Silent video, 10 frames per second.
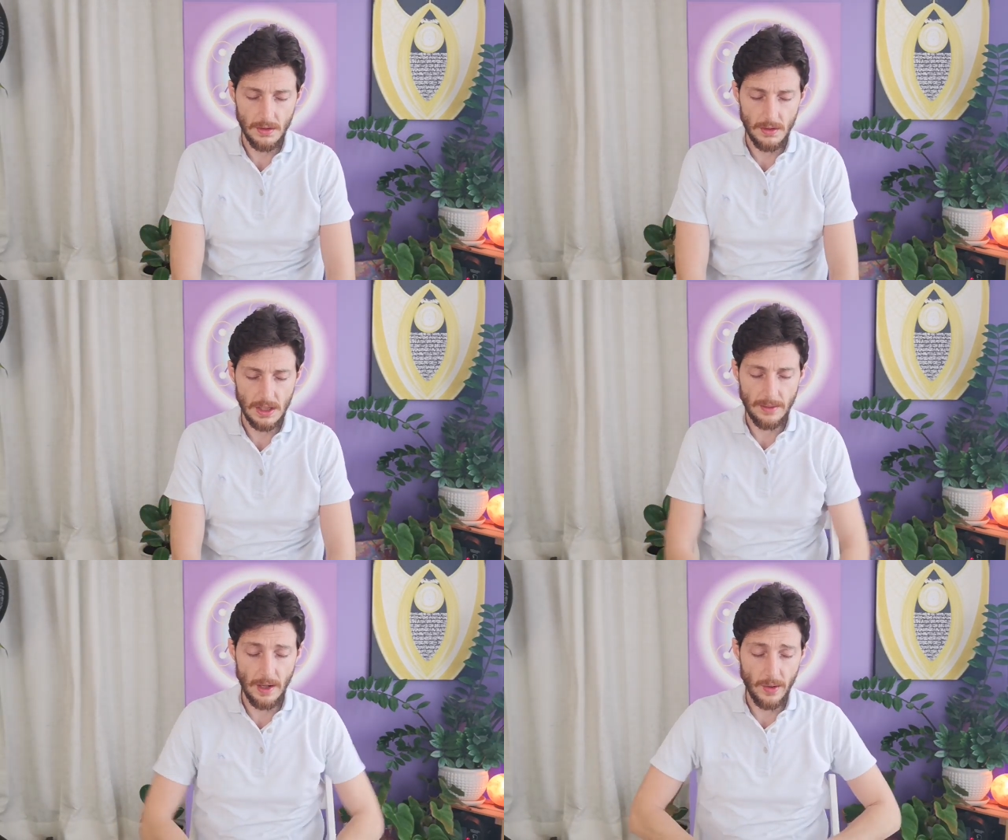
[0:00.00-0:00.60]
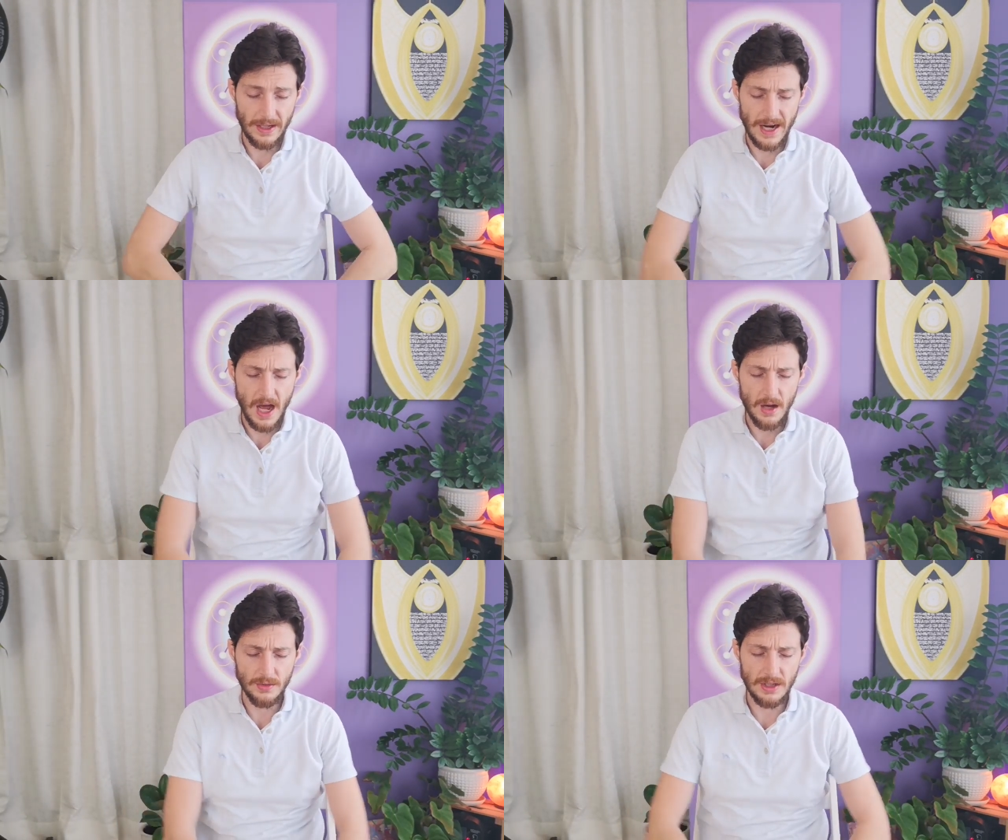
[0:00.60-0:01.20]
and allowing
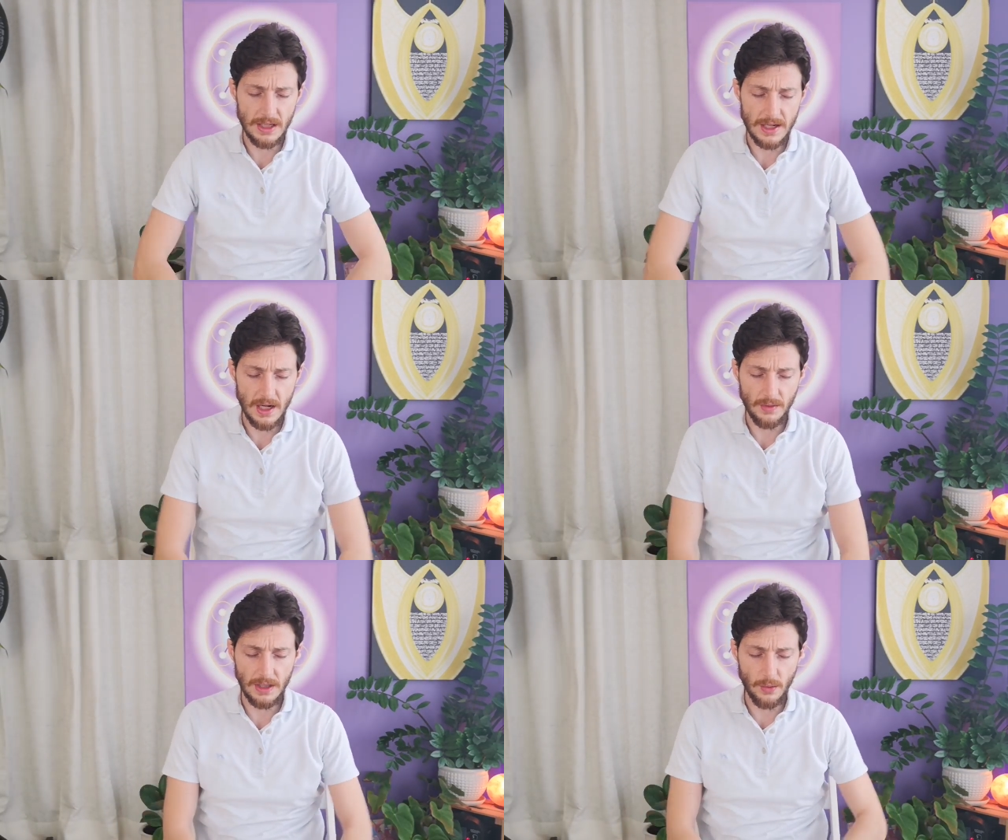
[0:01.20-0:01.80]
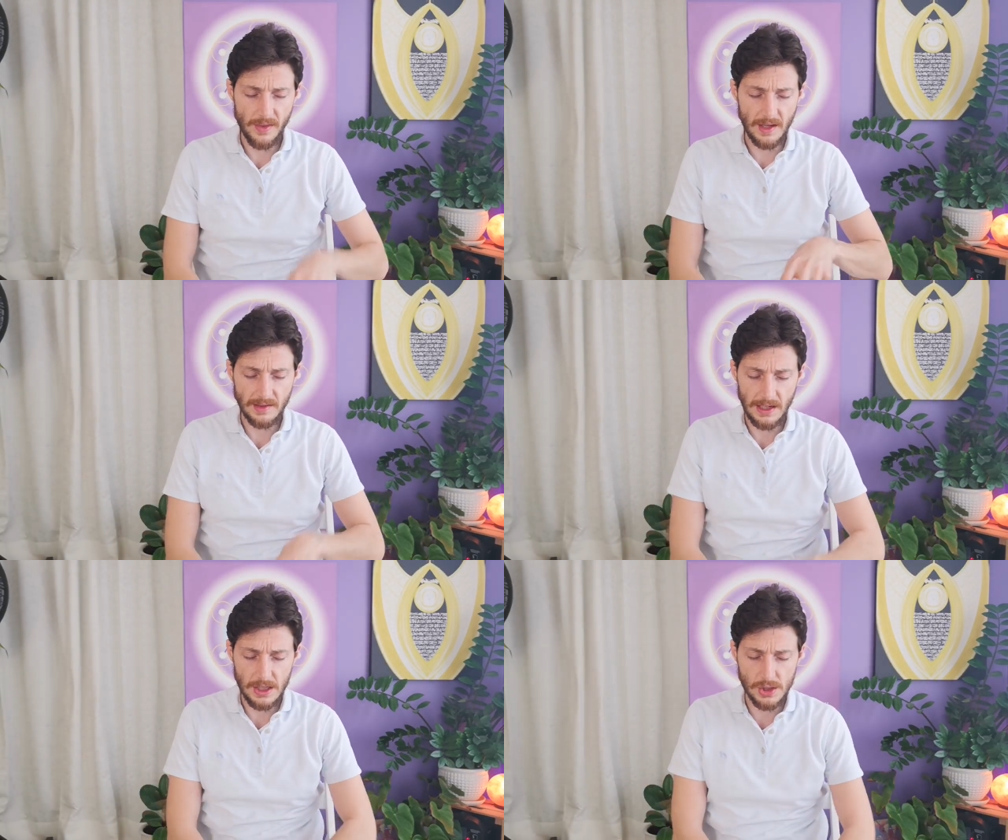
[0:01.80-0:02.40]
grounding with
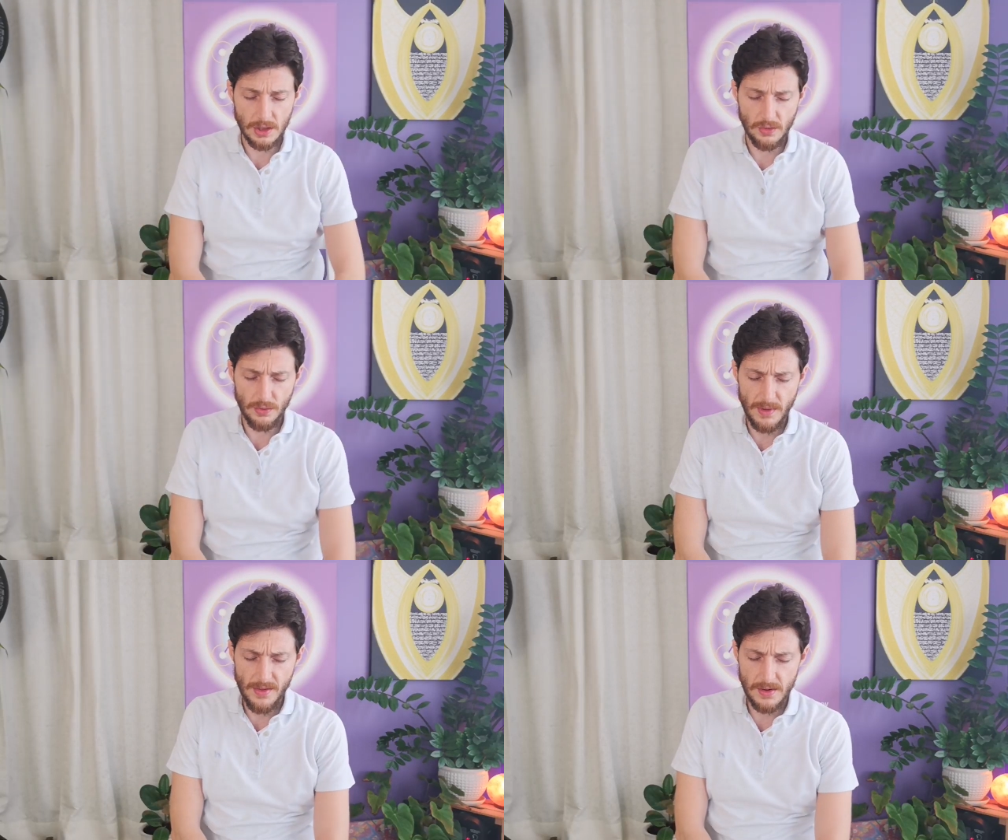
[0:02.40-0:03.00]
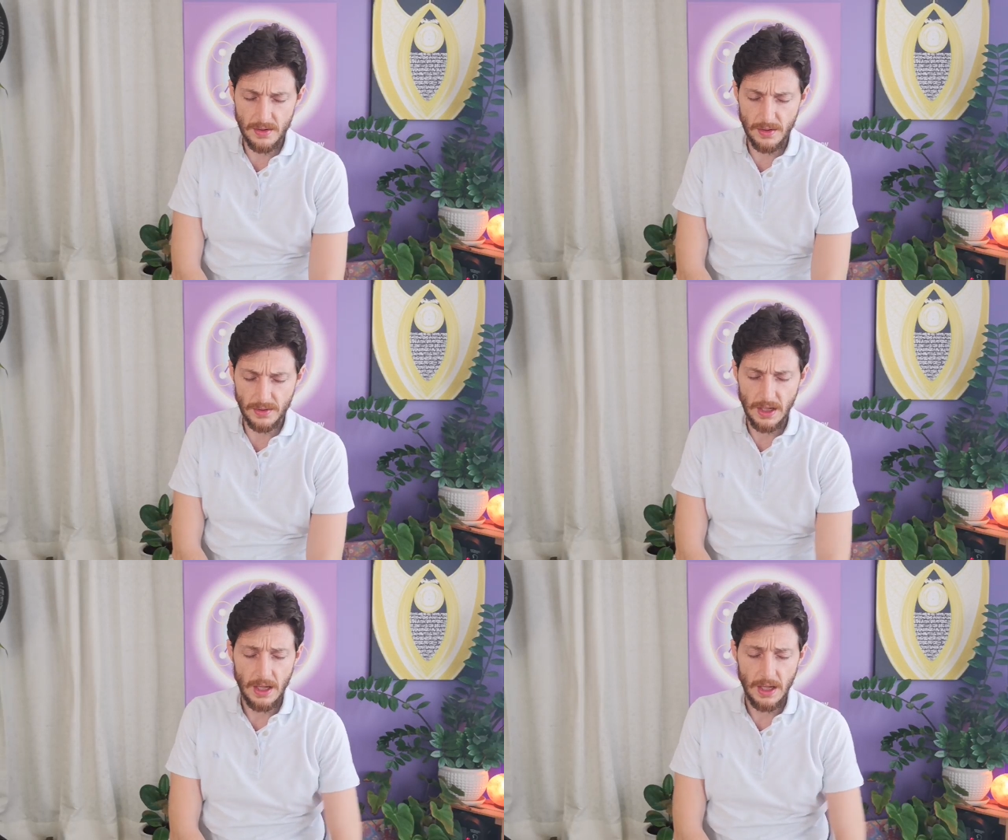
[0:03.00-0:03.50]
exhalation to Mother Earth,